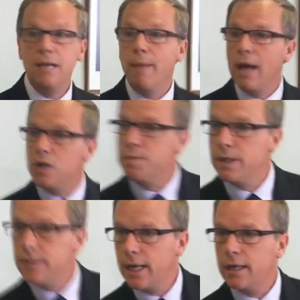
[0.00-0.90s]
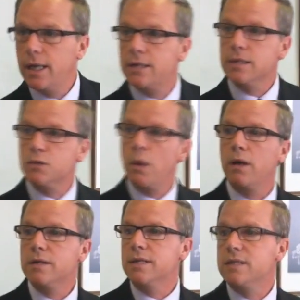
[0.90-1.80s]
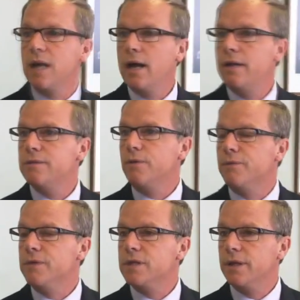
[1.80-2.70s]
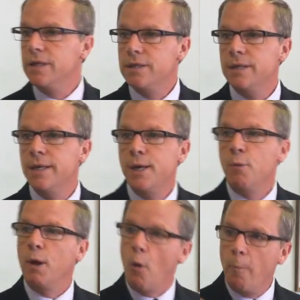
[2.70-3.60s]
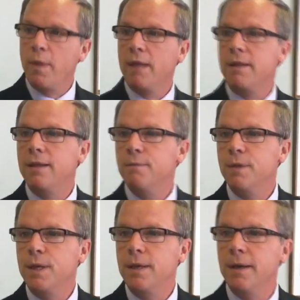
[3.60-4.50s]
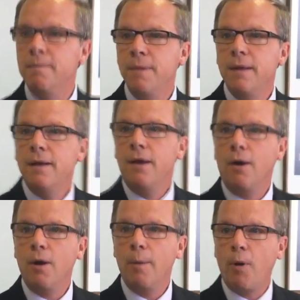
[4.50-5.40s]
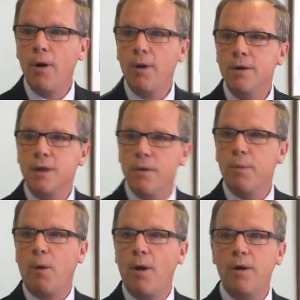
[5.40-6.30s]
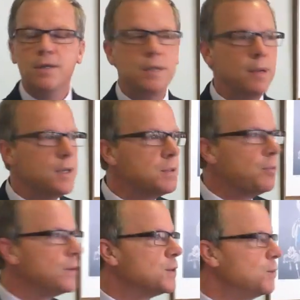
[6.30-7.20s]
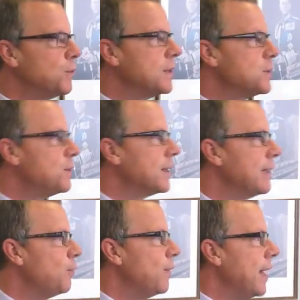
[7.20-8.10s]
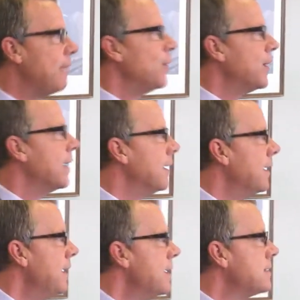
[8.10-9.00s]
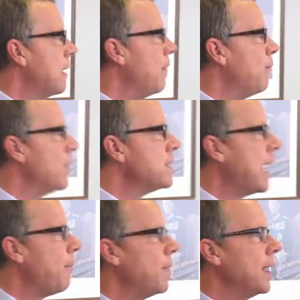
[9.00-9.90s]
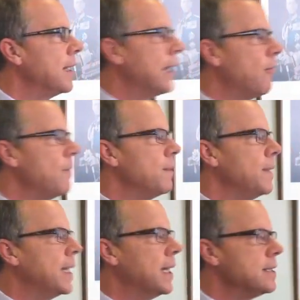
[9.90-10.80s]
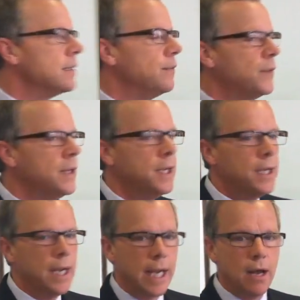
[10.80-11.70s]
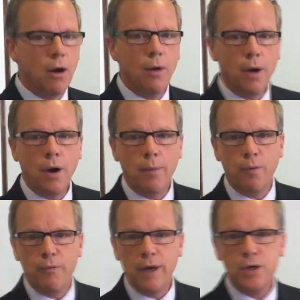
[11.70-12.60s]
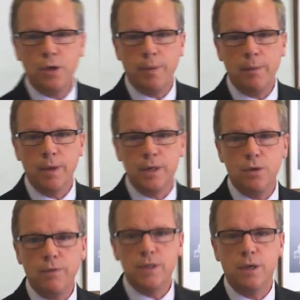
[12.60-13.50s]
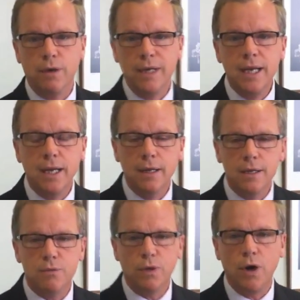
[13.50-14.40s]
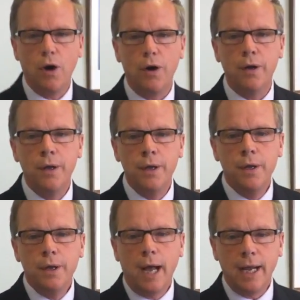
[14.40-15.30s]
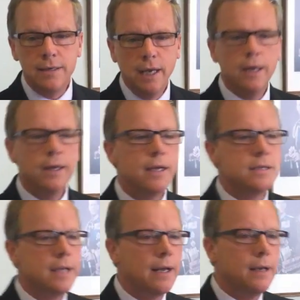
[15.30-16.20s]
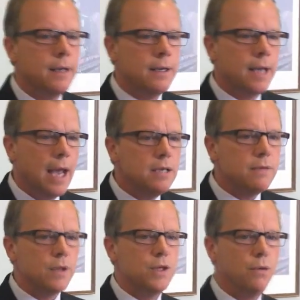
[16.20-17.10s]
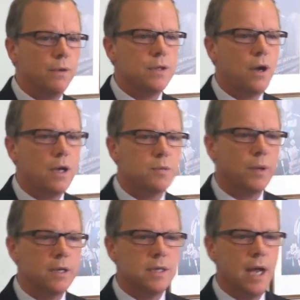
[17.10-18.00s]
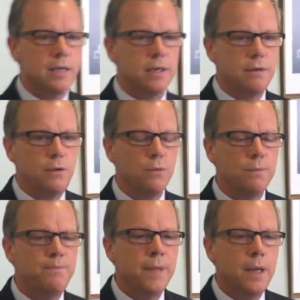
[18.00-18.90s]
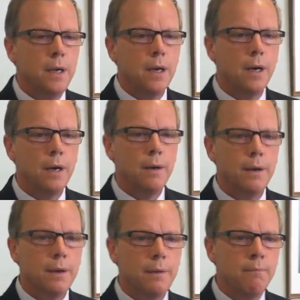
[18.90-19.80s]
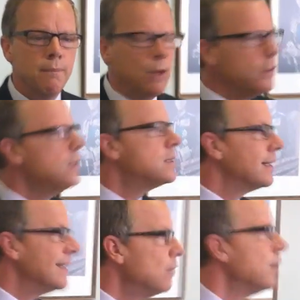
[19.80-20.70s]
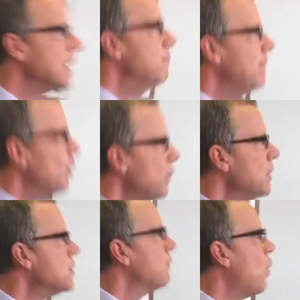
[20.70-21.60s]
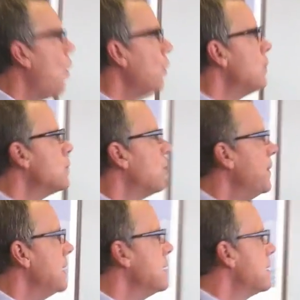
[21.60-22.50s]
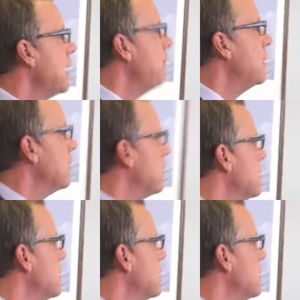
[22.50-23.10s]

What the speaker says: lean management techniques as well as designs for facilities. We hope that our partners, our other partners at the municipal and school district level will have a look at some of what's happening in government because of, again, our professional public service that are leading in this regard. I can tell you this, that in the case of the Children's Hospital in Saskatoon, millions, literally millions of dollars are being saved in the